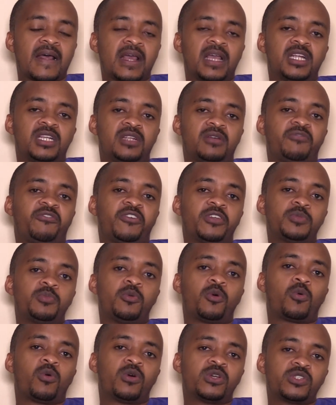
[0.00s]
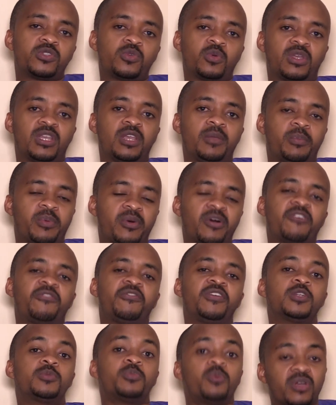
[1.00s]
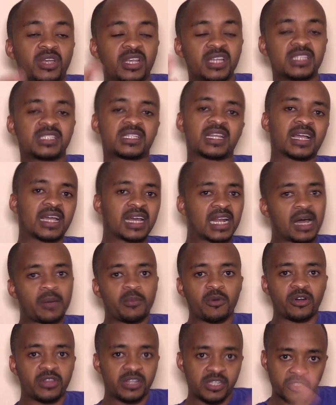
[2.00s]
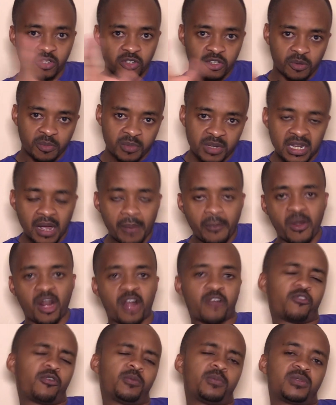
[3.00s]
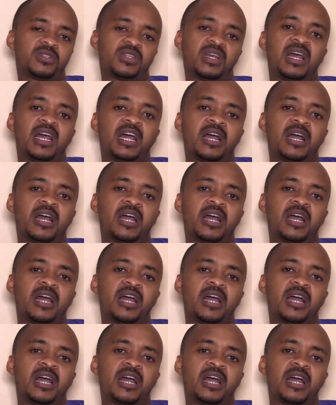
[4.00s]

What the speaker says: Facebook wants to keep Facebook, Instagram, all these social media platforms.